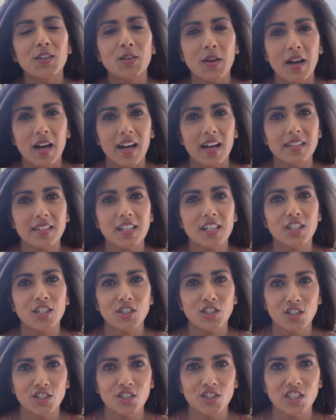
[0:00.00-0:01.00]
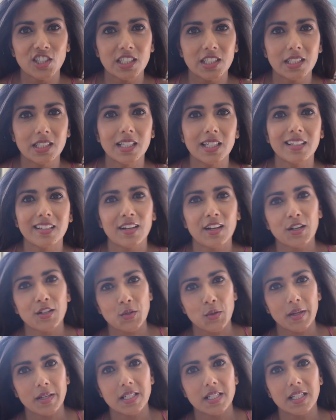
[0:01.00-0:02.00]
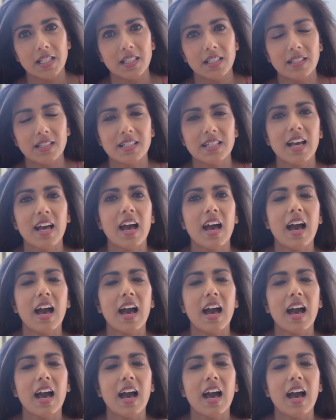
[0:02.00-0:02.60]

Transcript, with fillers: who had her children in her 20s